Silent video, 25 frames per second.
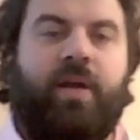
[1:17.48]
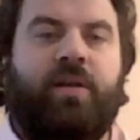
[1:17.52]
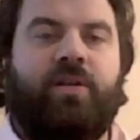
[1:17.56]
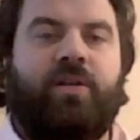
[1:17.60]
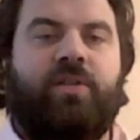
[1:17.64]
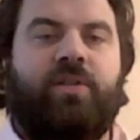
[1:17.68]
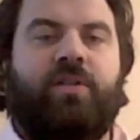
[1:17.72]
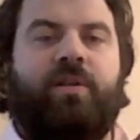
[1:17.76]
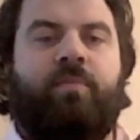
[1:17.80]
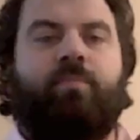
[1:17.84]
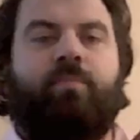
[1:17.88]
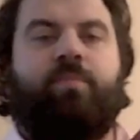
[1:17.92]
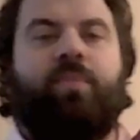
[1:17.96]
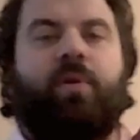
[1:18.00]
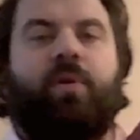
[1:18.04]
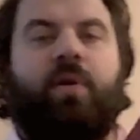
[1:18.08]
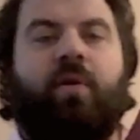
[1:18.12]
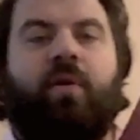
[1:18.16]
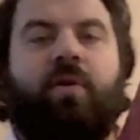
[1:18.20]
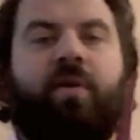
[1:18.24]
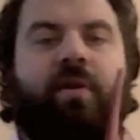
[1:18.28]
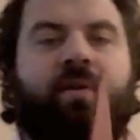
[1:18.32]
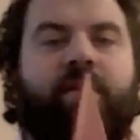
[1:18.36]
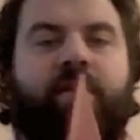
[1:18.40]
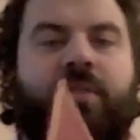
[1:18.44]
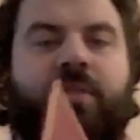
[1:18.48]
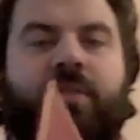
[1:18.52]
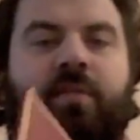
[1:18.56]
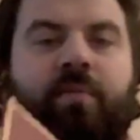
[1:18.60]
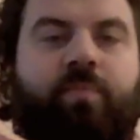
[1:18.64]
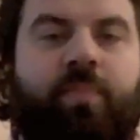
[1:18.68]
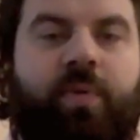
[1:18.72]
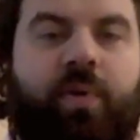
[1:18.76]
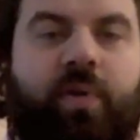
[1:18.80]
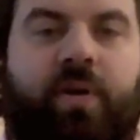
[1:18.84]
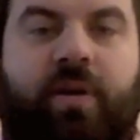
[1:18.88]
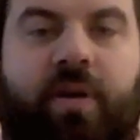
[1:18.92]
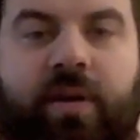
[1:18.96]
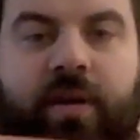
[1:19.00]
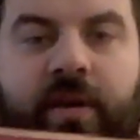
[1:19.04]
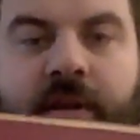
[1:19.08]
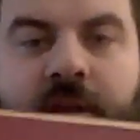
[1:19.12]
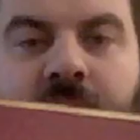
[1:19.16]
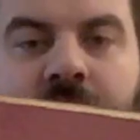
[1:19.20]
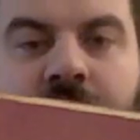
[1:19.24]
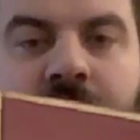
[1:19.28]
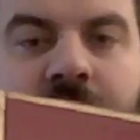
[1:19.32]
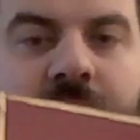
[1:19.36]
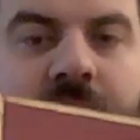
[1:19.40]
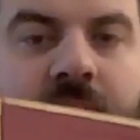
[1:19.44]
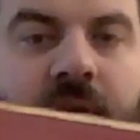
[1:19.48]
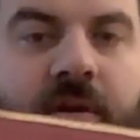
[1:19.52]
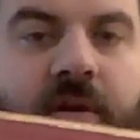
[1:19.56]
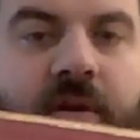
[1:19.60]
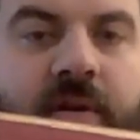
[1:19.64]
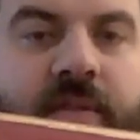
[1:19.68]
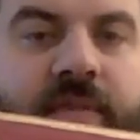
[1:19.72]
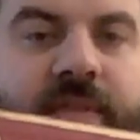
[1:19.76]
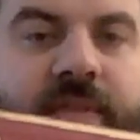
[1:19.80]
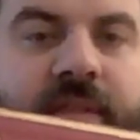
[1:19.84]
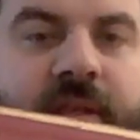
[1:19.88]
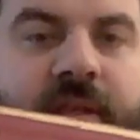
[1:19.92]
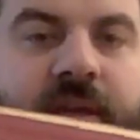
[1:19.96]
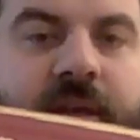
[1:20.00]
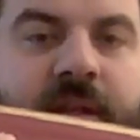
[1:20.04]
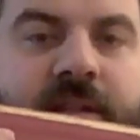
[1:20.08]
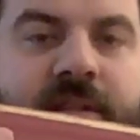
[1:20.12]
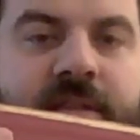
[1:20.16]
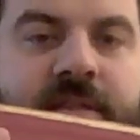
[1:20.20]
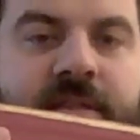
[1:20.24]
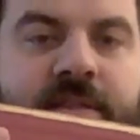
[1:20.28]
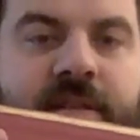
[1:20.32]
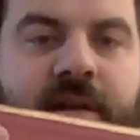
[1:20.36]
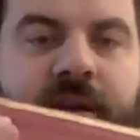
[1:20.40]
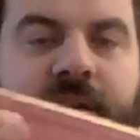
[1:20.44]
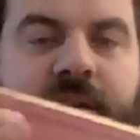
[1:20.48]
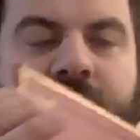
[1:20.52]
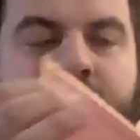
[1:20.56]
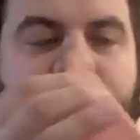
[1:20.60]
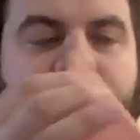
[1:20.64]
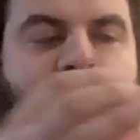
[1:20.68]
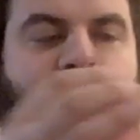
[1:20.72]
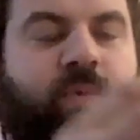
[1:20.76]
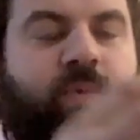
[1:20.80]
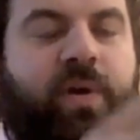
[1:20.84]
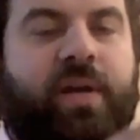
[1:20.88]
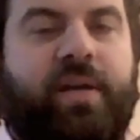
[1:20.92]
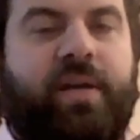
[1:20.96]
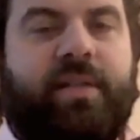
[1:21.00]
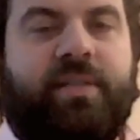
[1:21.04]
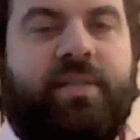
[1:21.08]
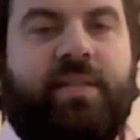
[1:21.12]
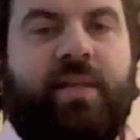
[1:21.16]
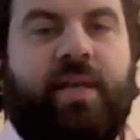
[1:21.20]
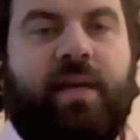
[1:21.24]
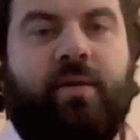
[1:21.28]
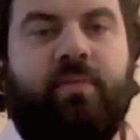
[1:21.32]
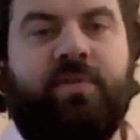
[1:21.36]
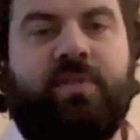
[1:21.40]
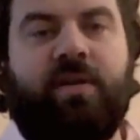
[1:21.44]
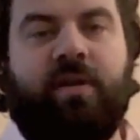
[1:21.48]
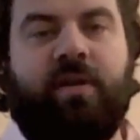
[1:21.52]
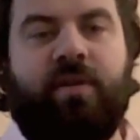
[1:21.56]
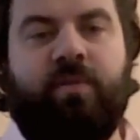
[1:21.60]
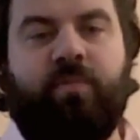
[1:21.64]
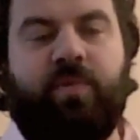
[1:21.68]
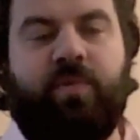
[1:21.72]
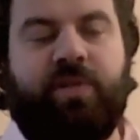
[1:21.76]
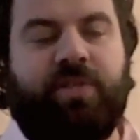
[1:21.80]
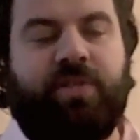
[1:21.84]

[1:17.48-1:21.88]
actually block the book on the inside as well as the outside,